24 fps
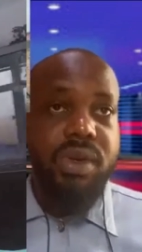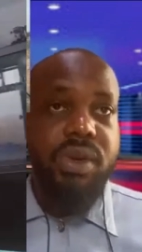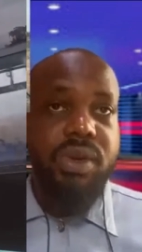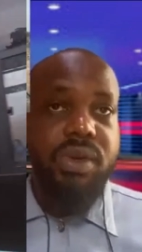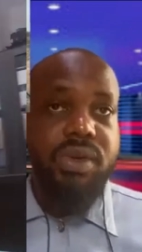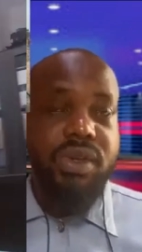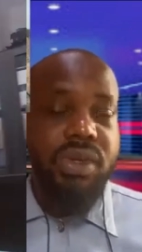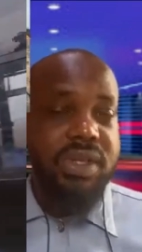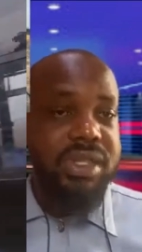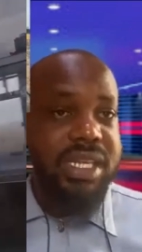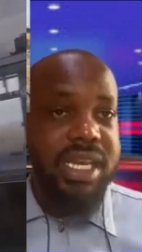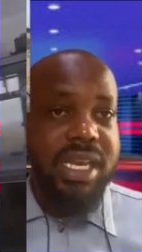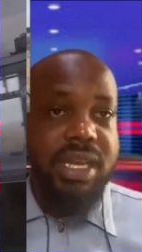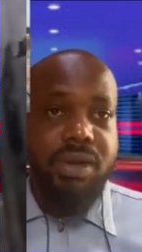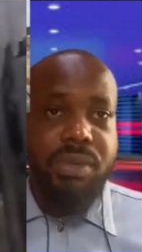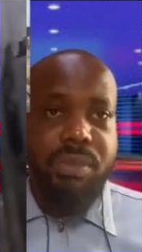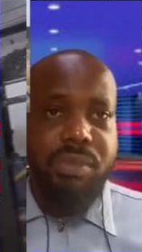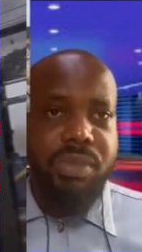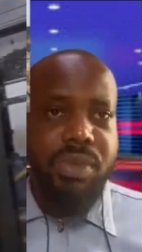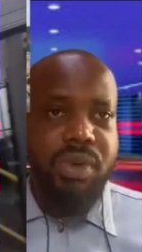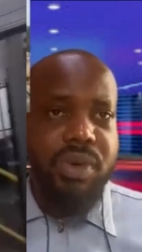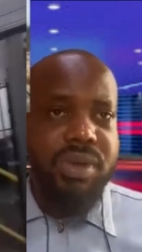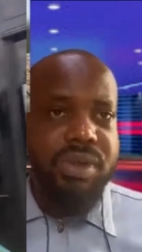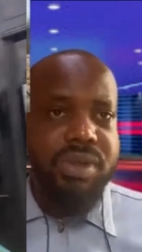you know, just get
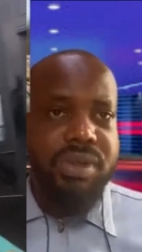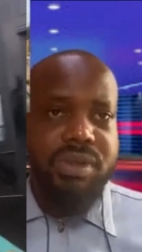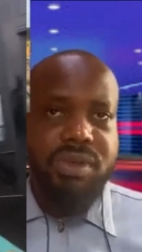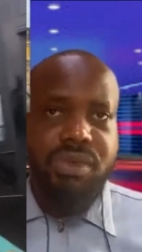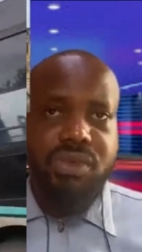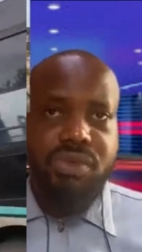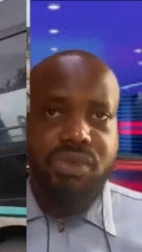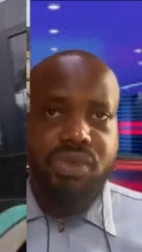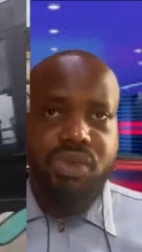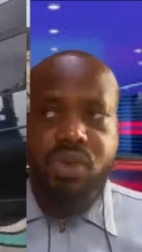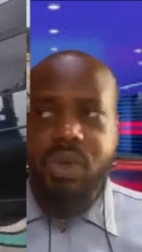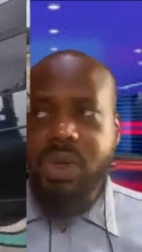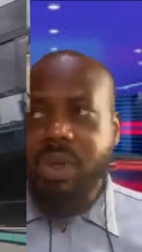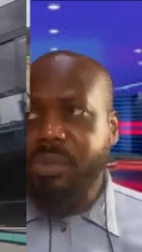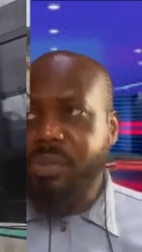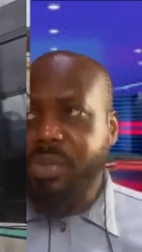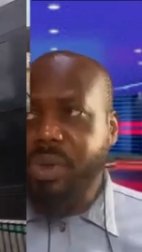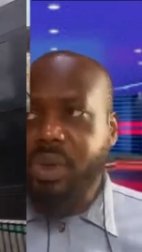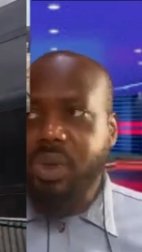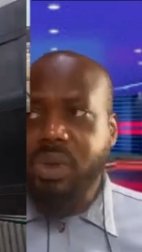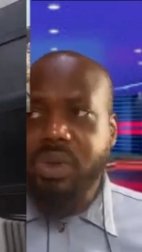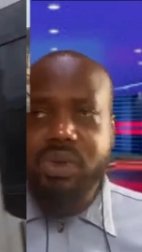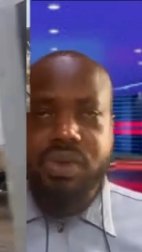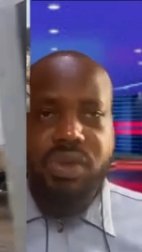on board, do a
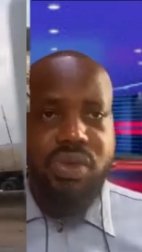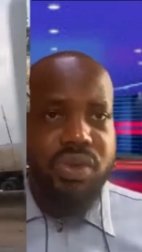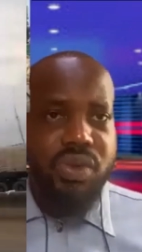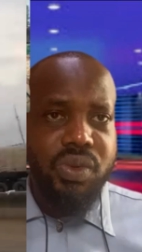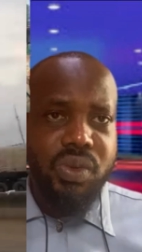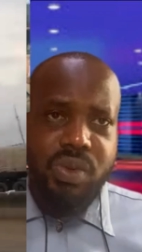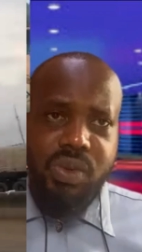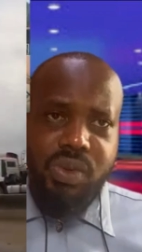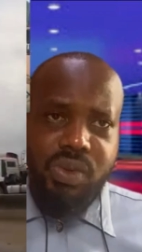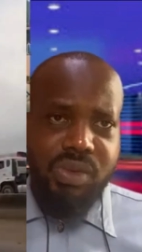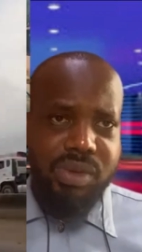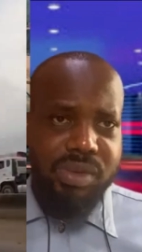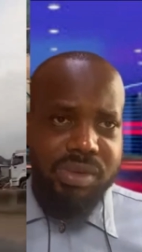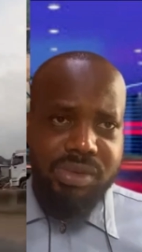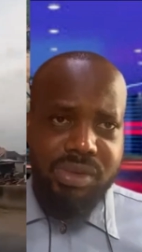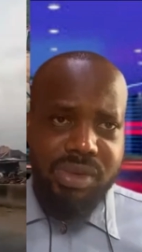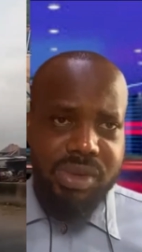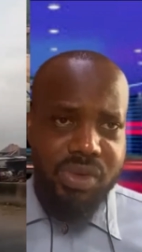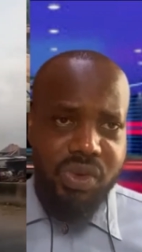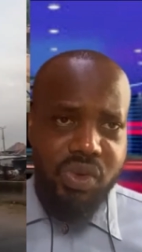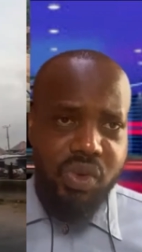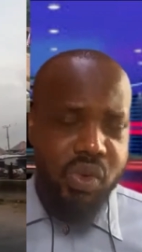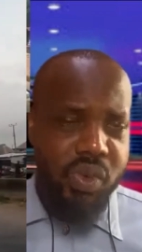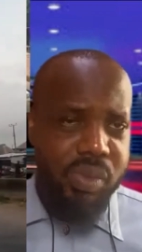Bolt,
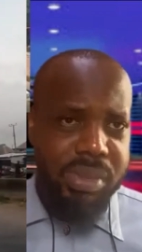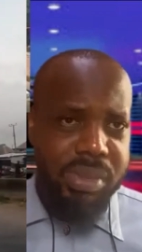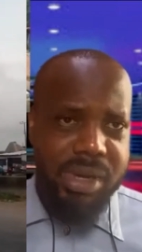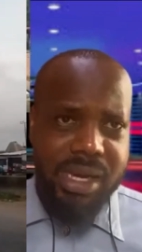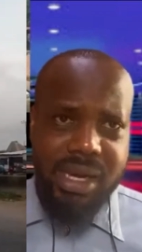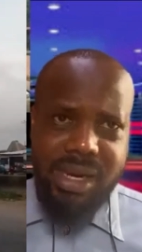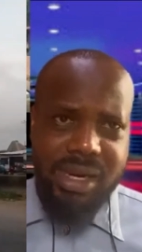do Uber.